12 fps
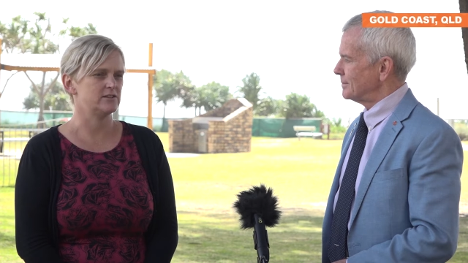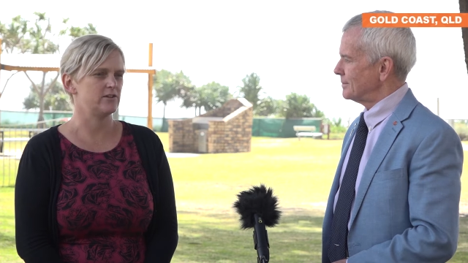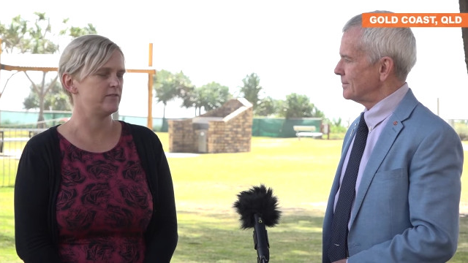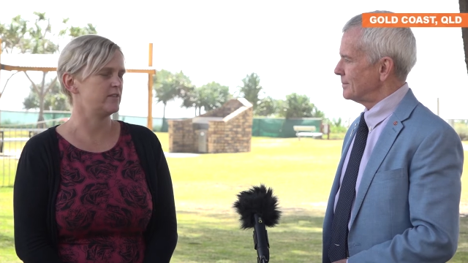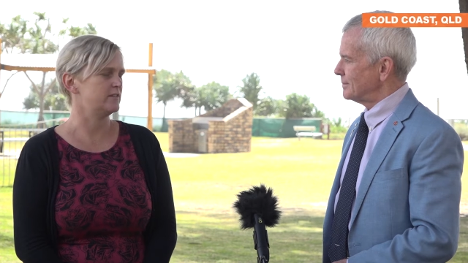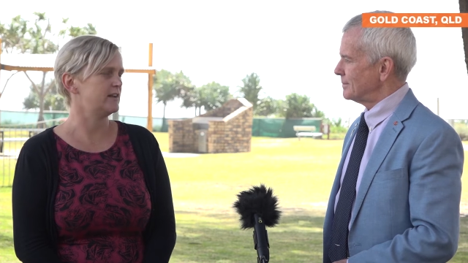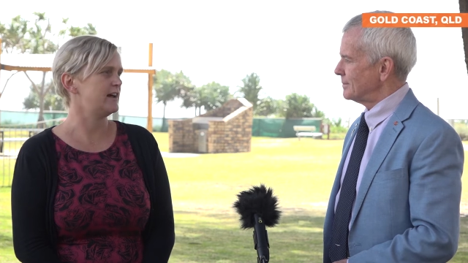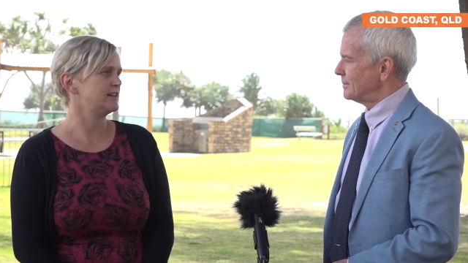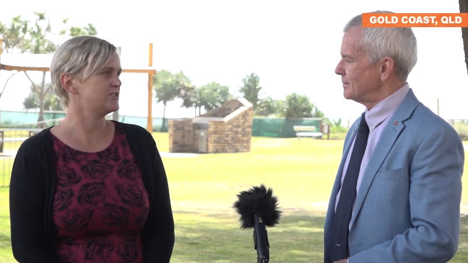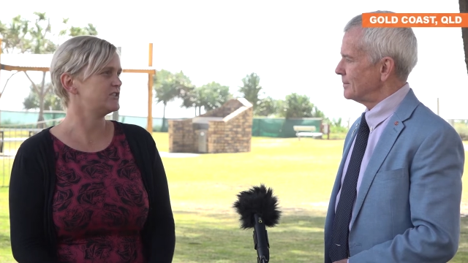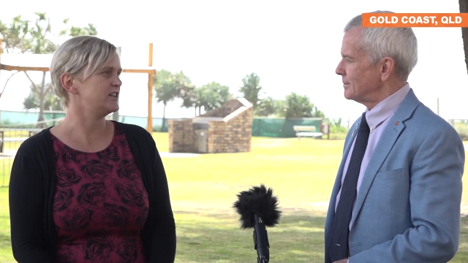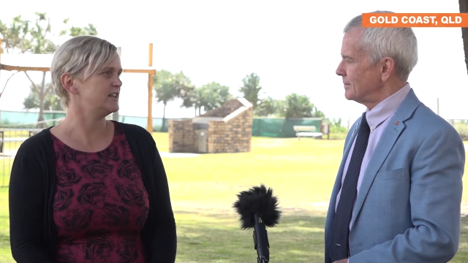Speaker 1: over the
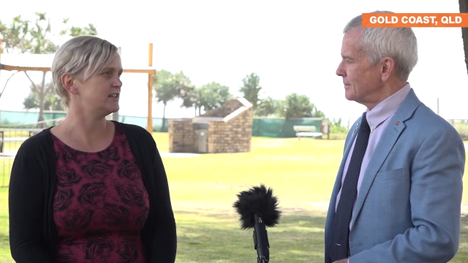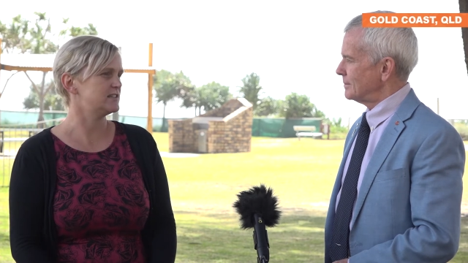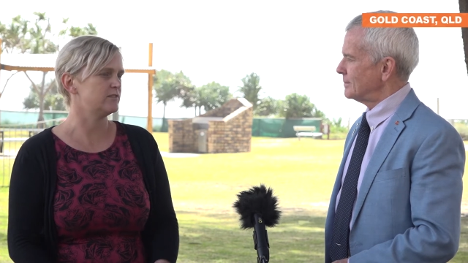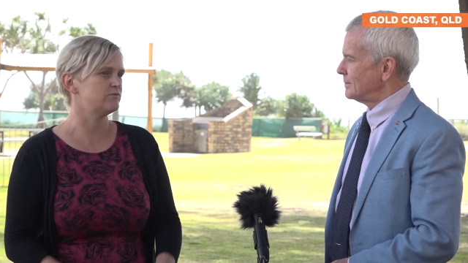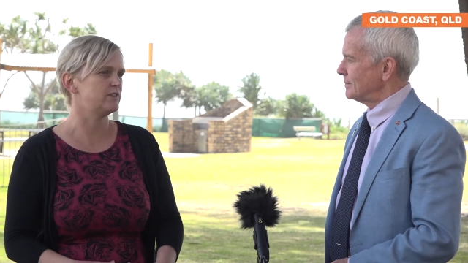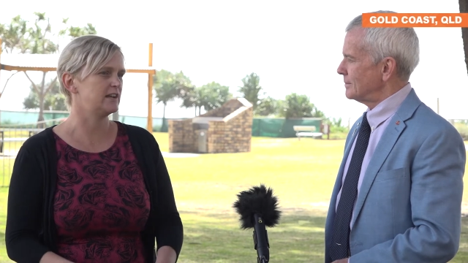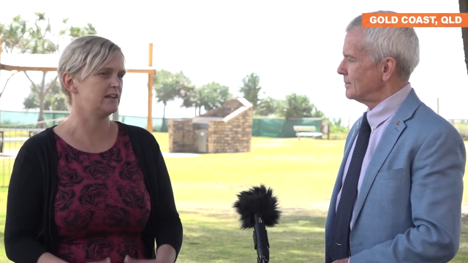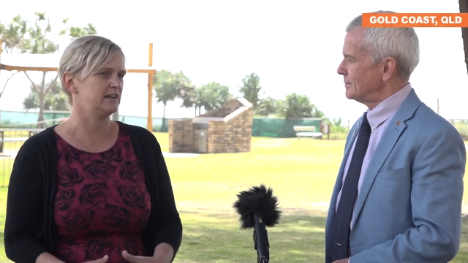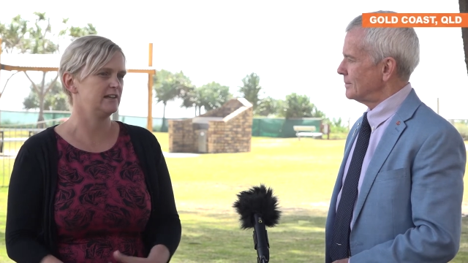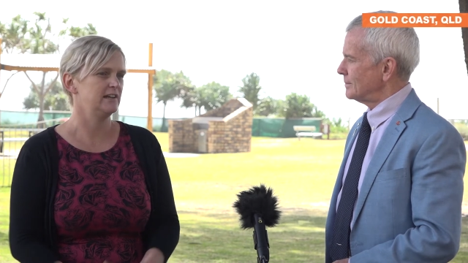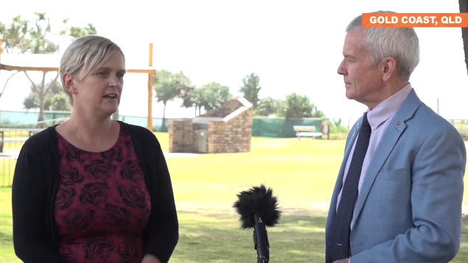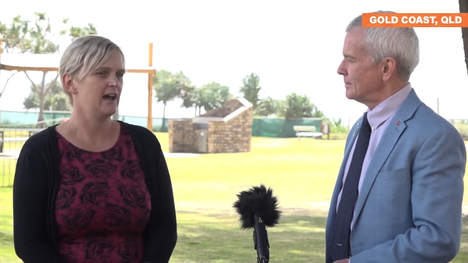last years and
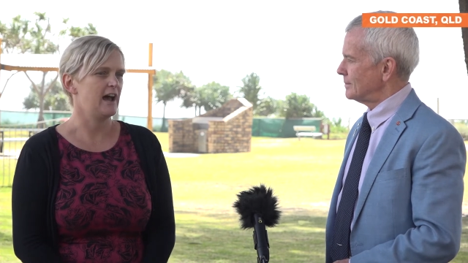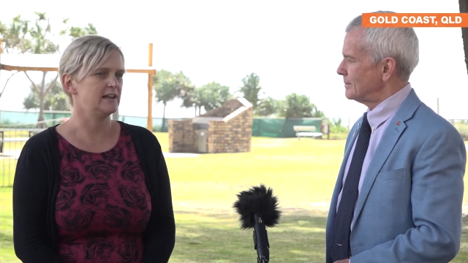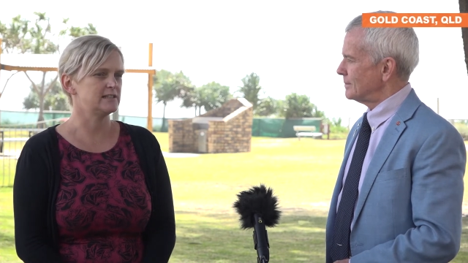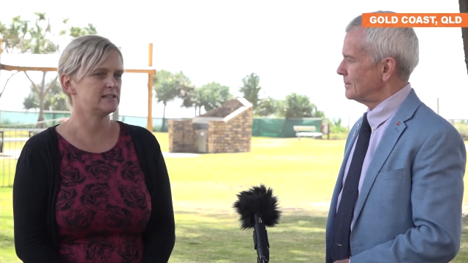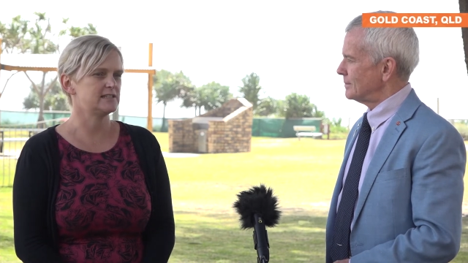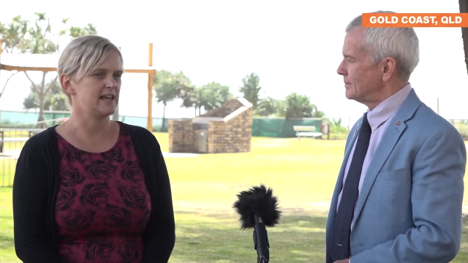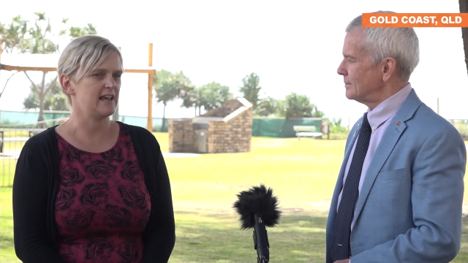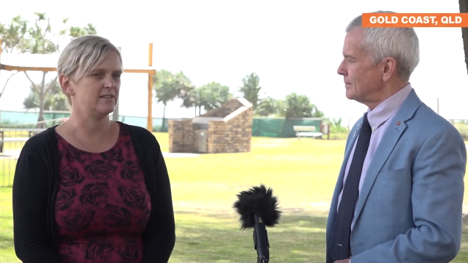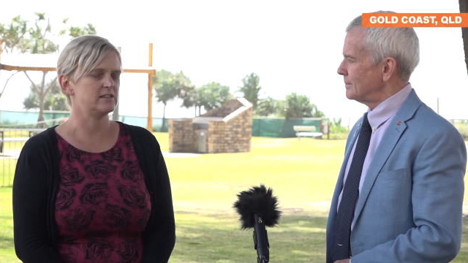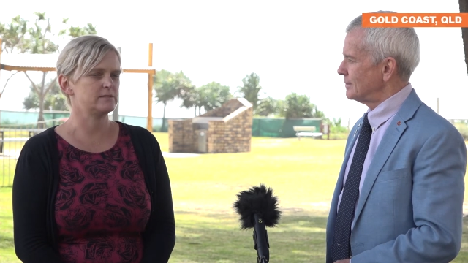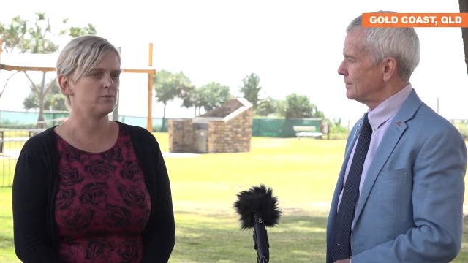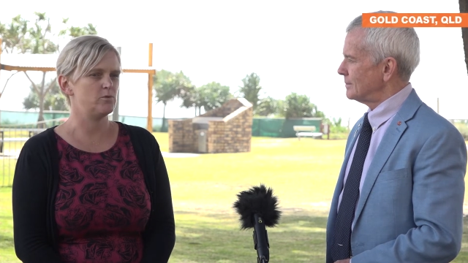really understand the
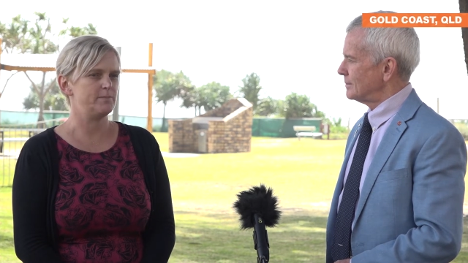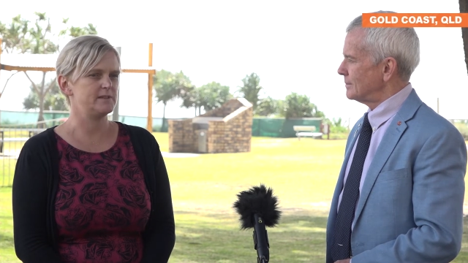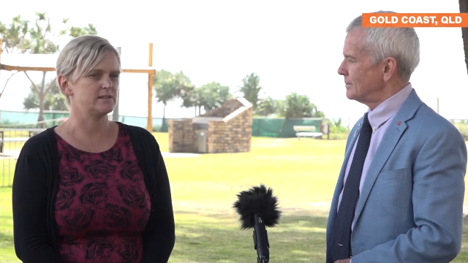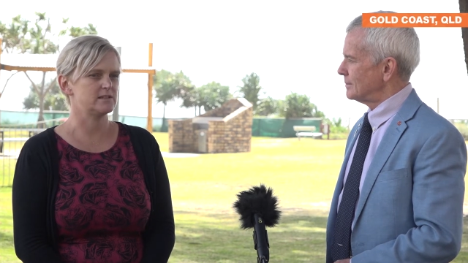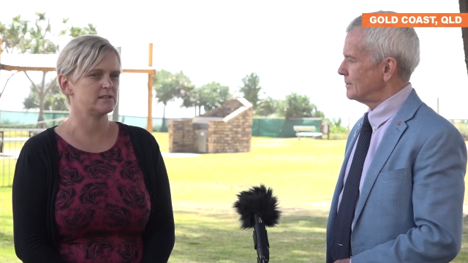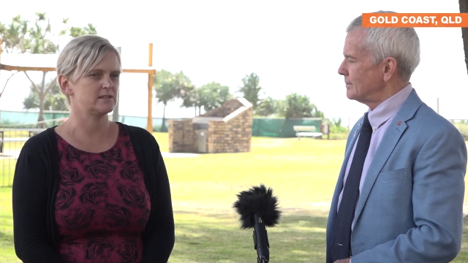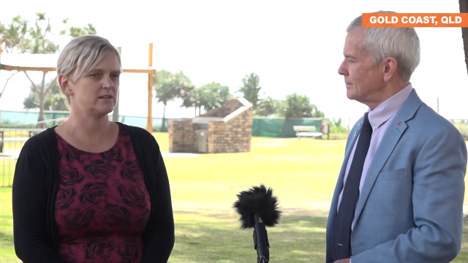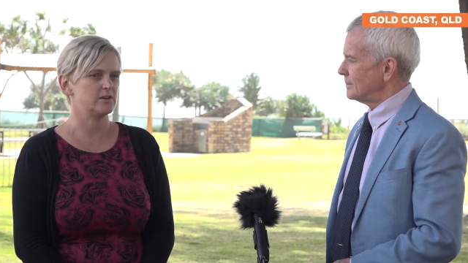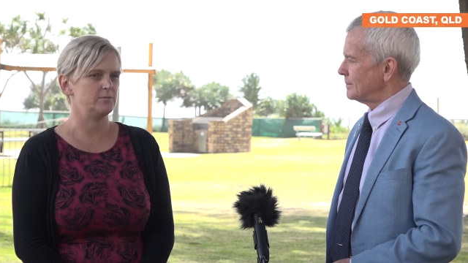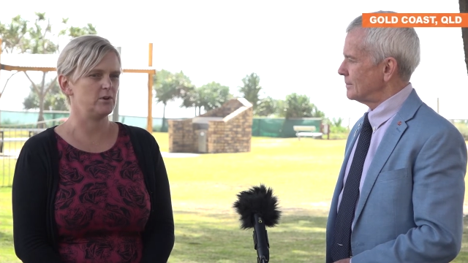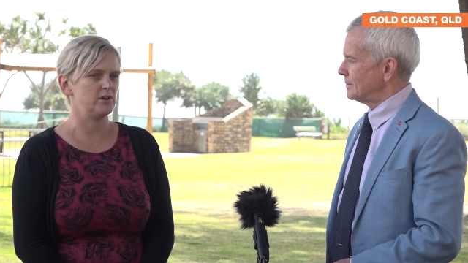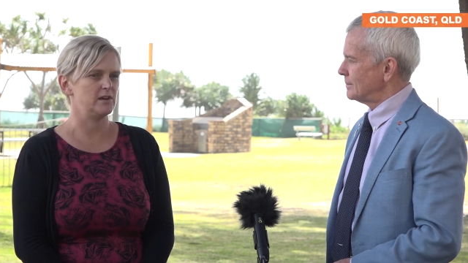small business
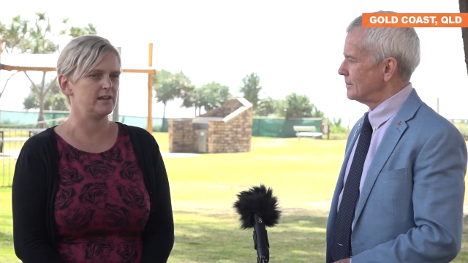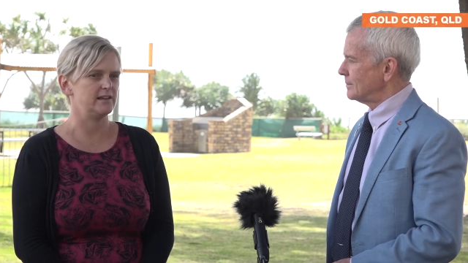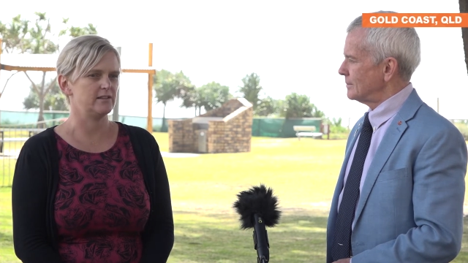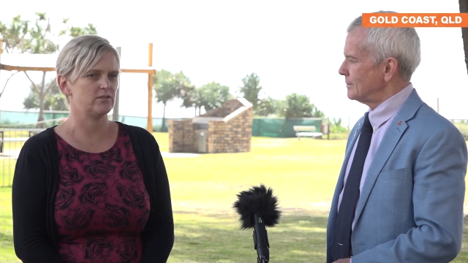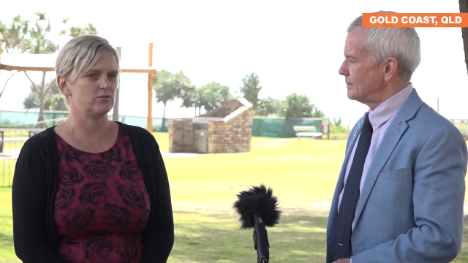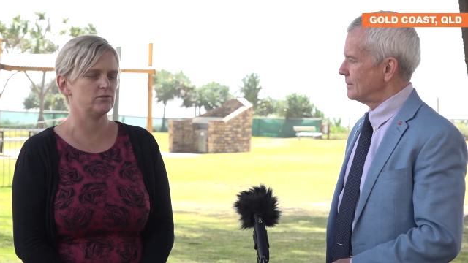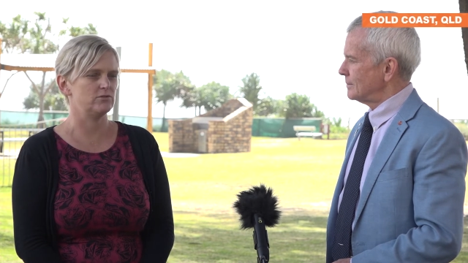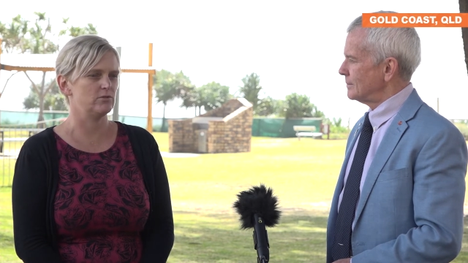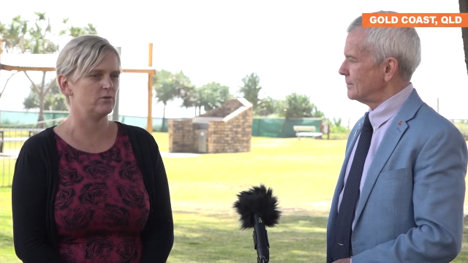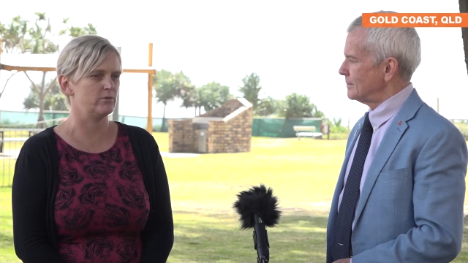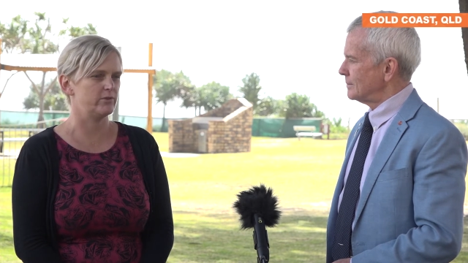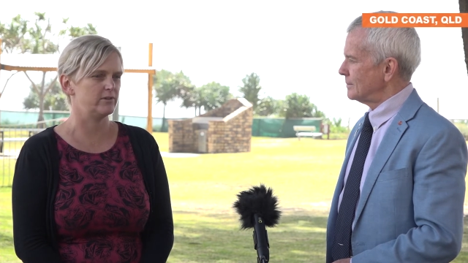community through
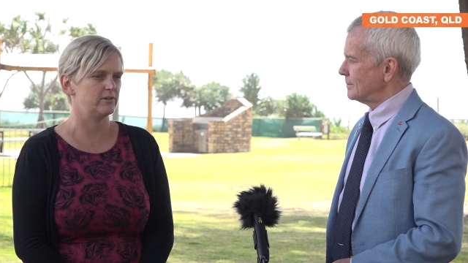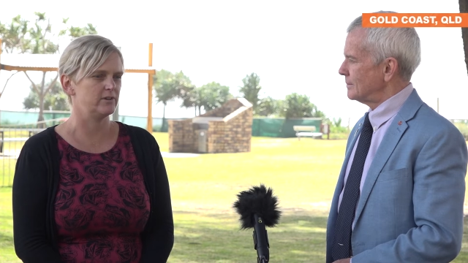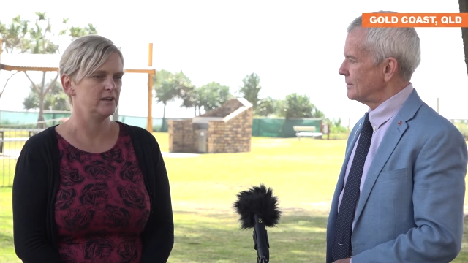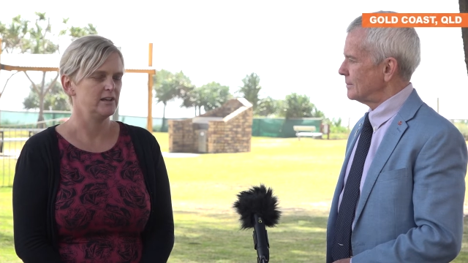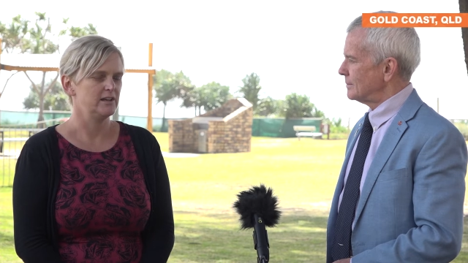all the